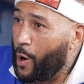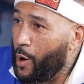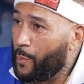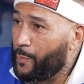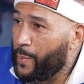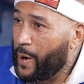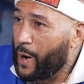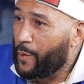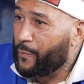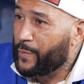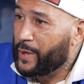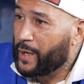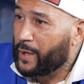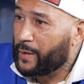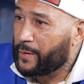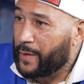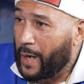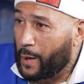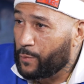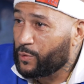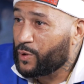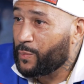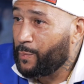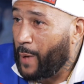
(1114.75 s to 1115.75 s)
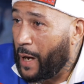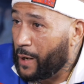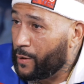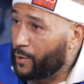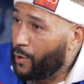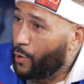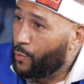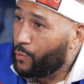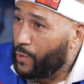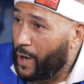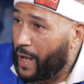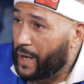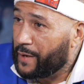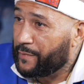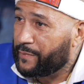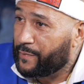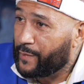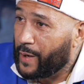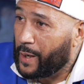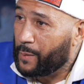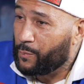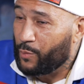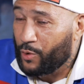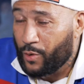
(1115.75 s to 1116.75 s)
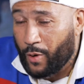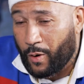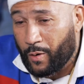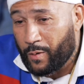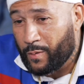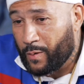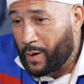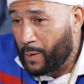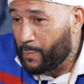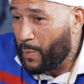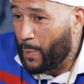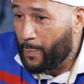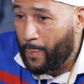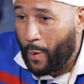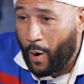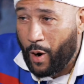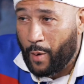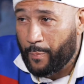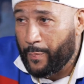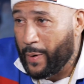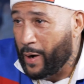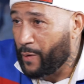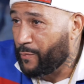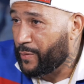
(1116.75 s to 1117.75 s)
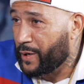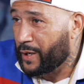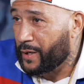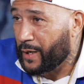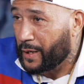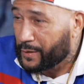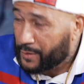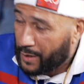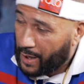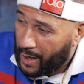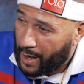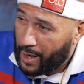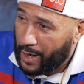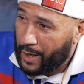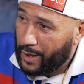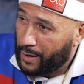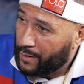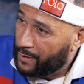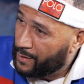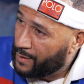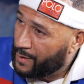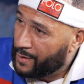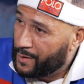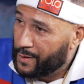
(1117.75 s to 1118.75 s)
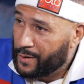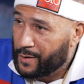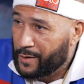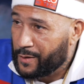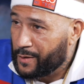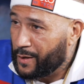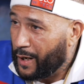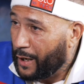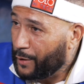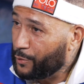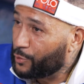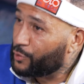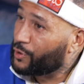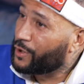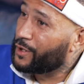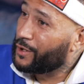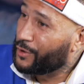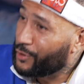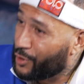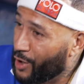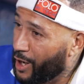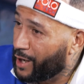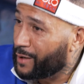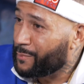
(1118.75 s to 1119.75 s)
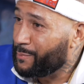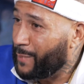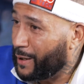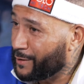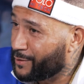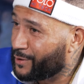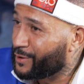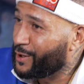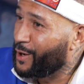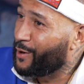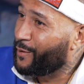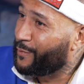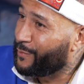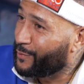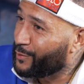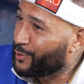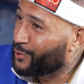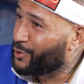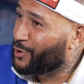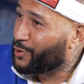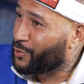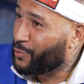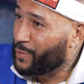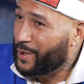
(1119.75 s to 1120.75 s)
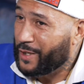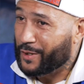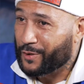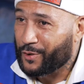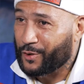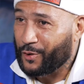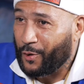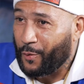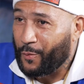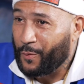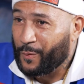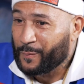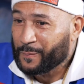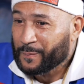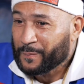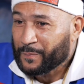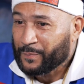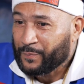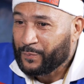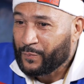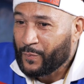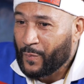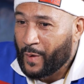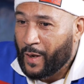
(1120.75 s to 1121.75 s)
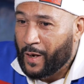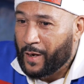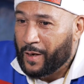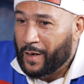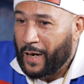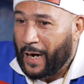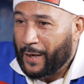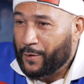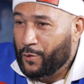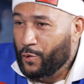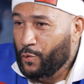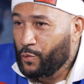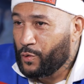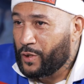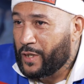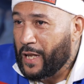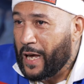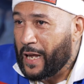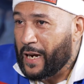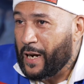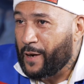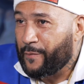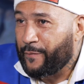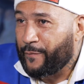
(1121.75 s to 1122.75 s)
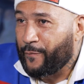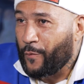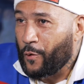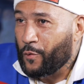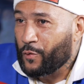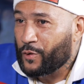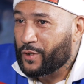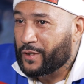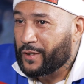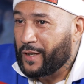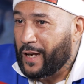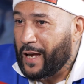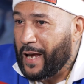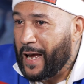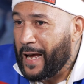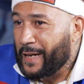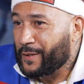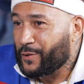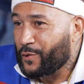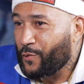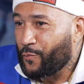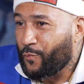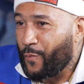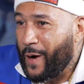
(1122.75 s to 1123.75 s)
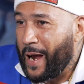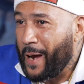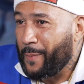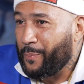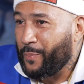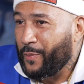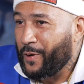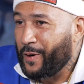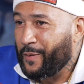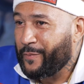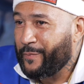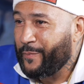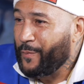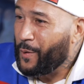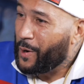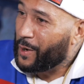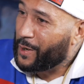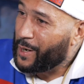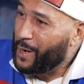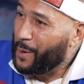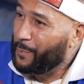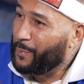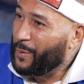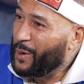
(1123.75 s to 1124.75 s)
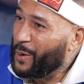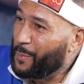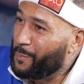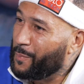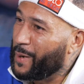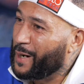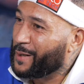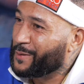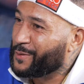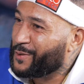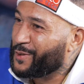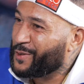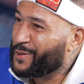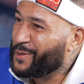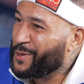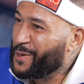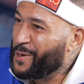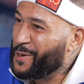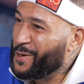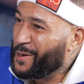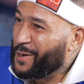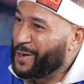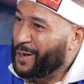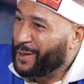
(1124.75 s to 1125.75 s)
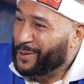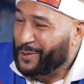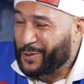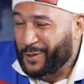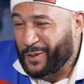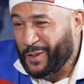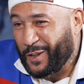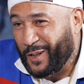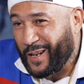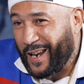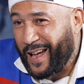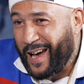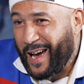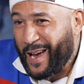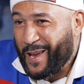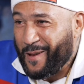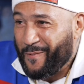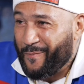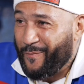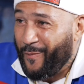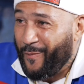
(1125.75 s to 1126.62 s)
Barbarian. That was my low life name. You know, I'm a barbarian. That's how I used to conduct myself in the streets. So I used that at first as a rapper for a couple of months, until I